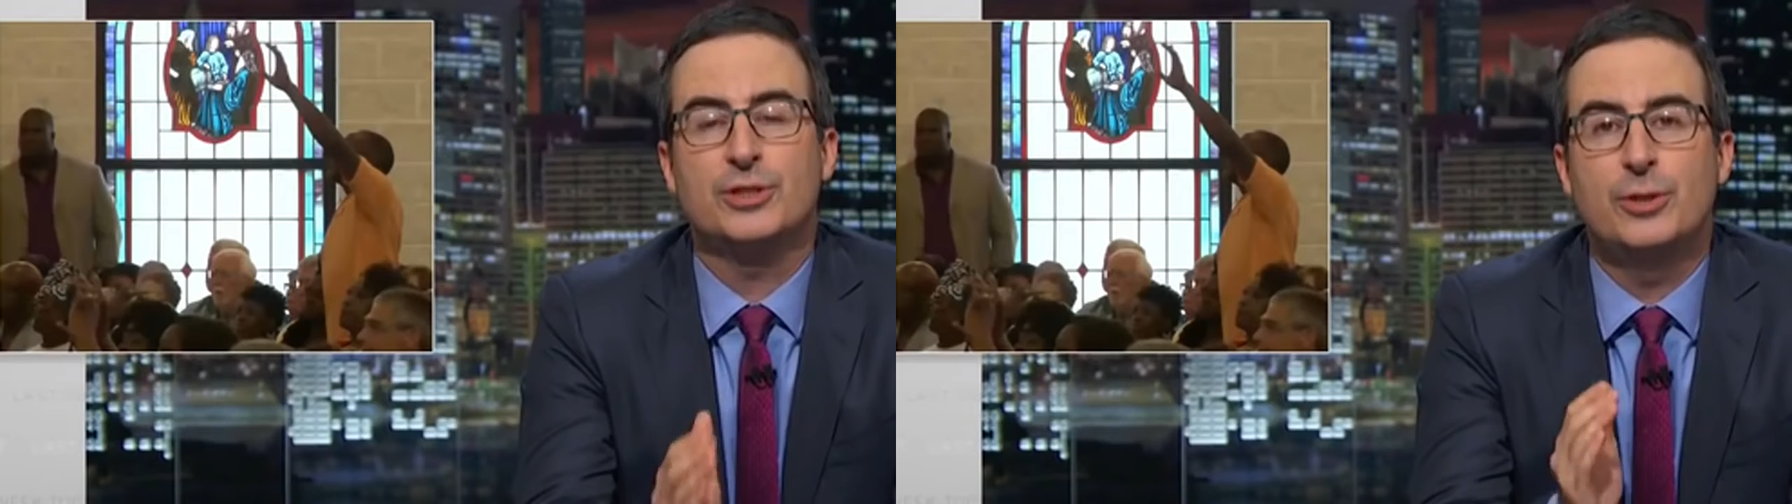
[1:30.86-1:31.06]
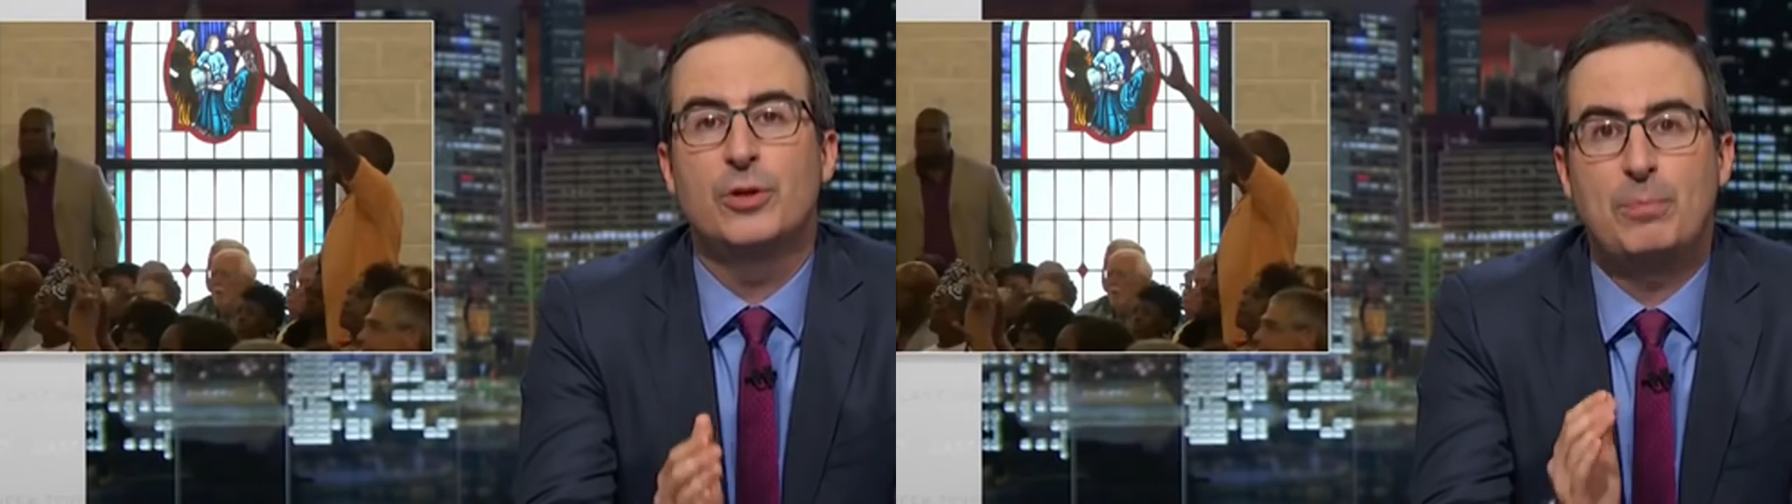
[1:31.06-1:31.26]

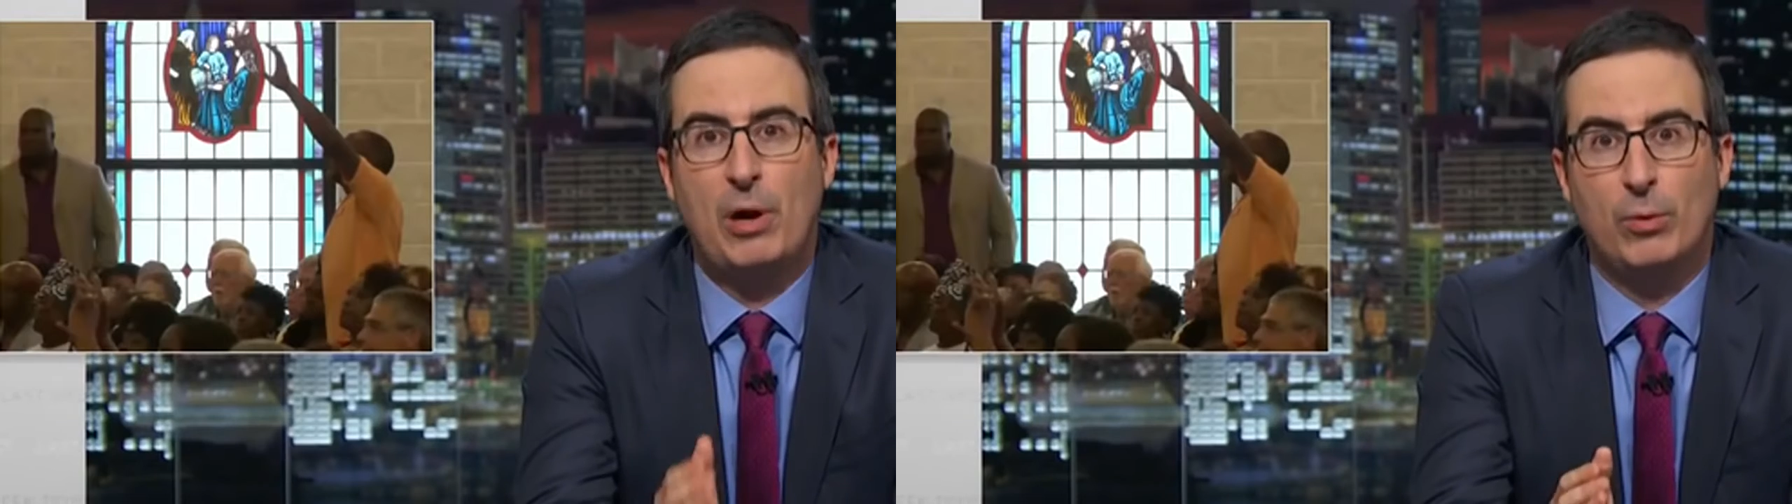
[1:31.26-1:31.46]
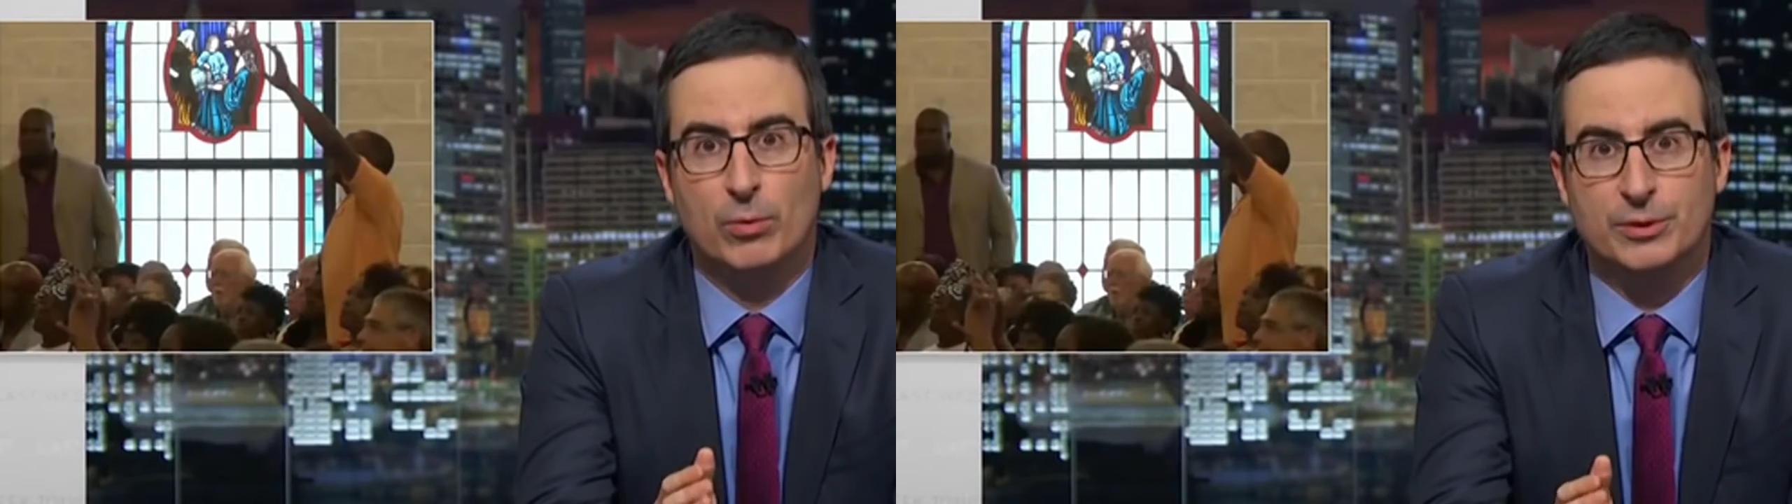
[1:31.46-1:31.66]
to the
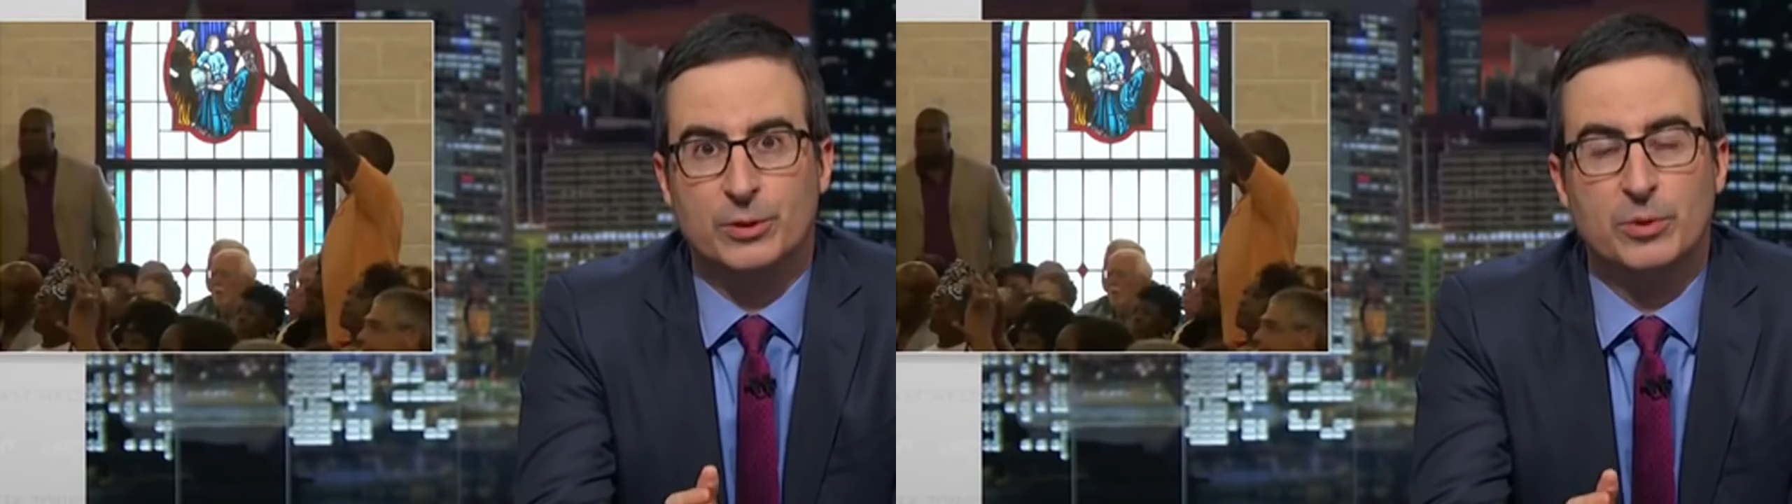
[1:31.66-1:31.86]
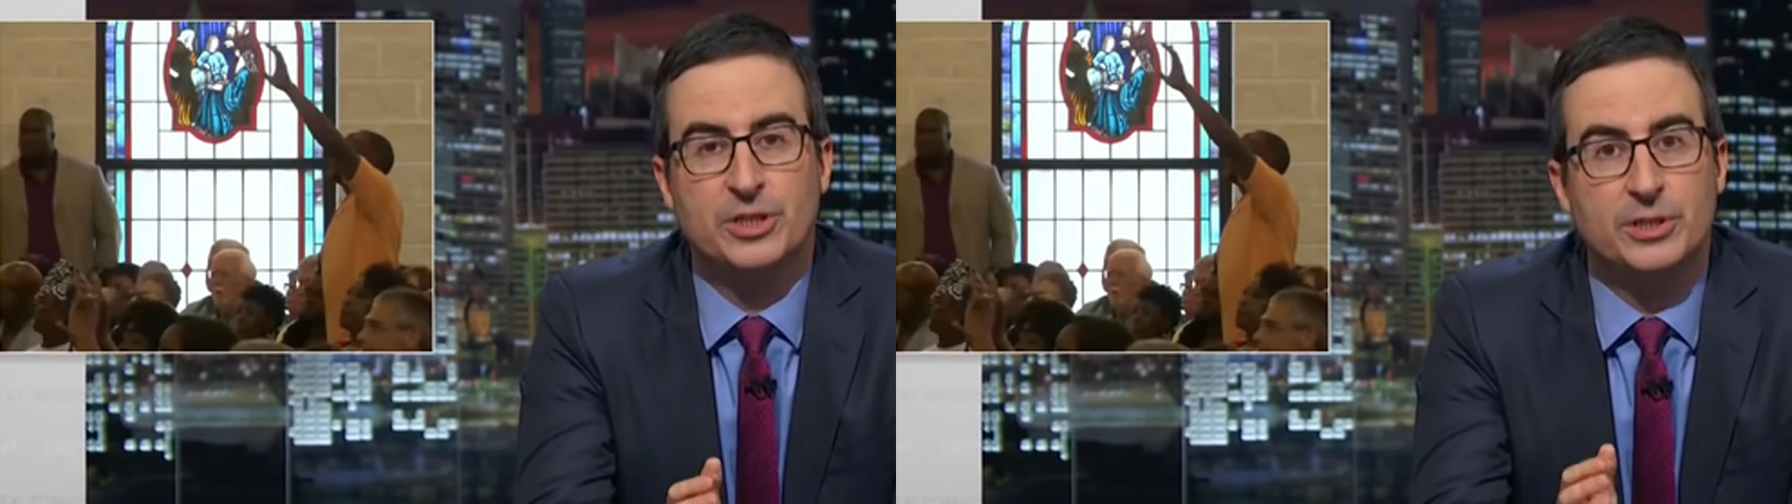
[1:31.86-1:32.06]
Polls,
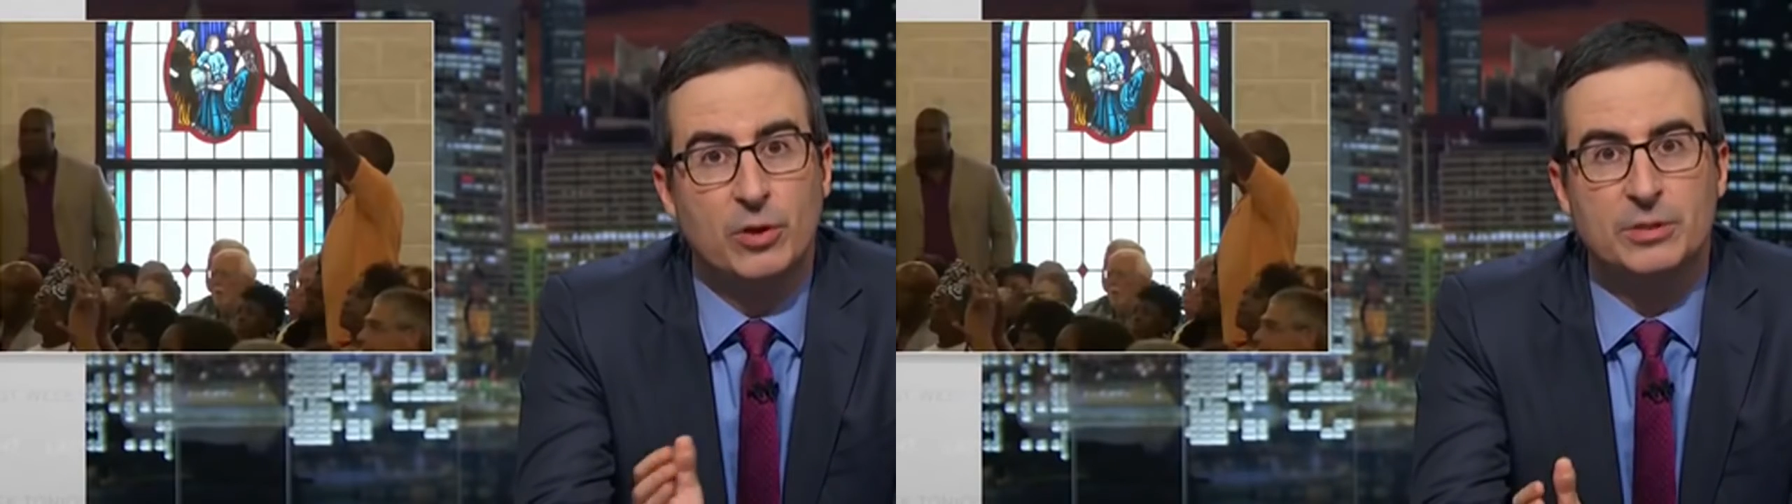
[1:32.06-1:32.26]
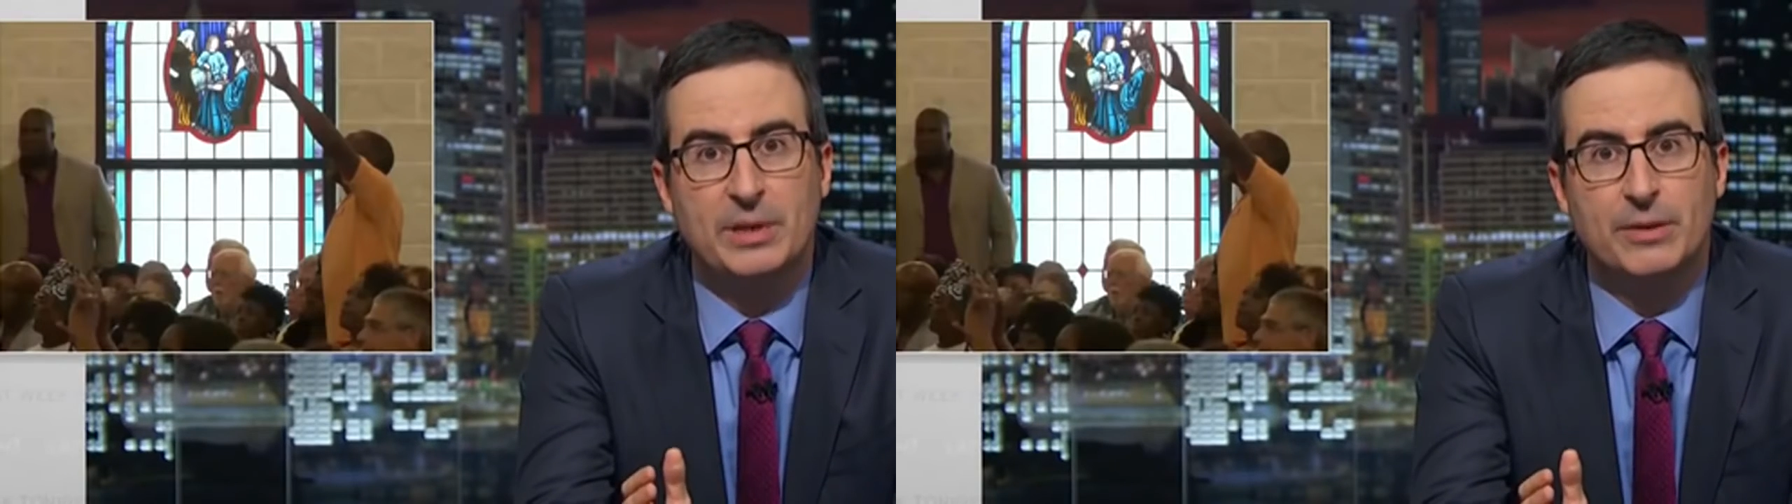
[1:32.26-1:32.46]
which is not to be